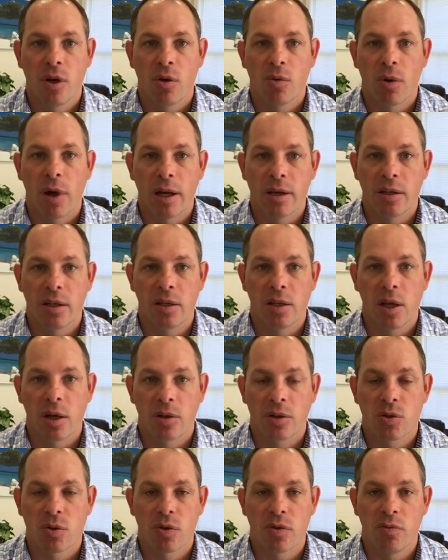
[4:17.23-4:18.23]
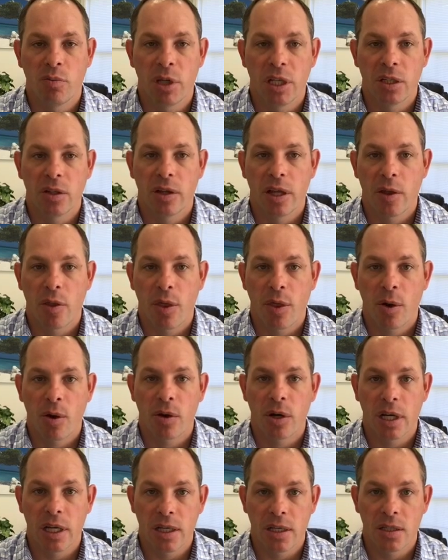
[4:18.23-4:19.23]
right, in their sort of mid to late
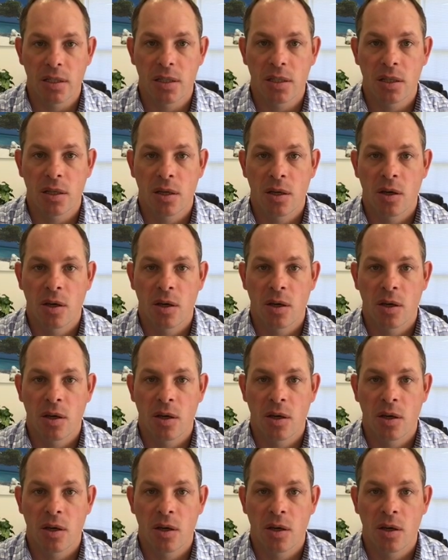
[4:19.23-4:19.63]
30s,